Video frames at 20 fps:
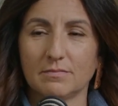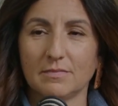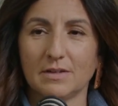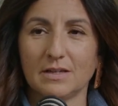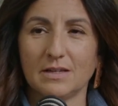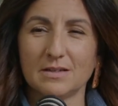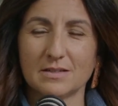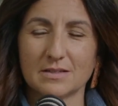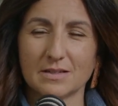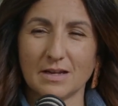
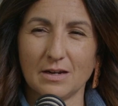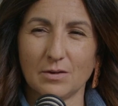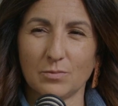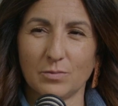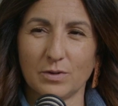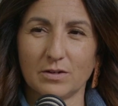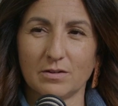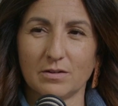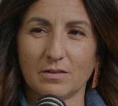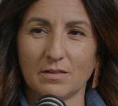It is kind of
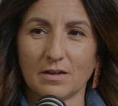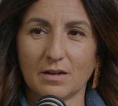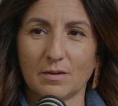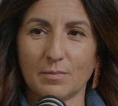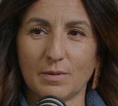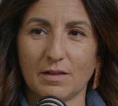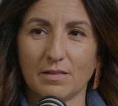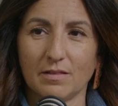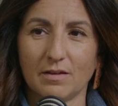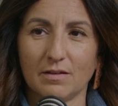weird to think
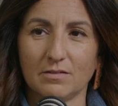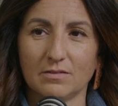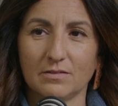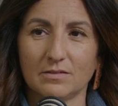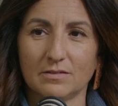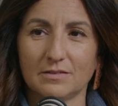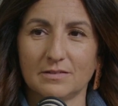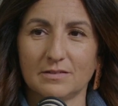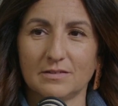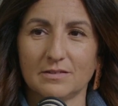about, though.
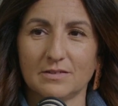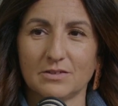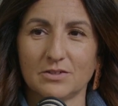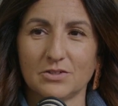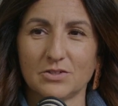Yeah.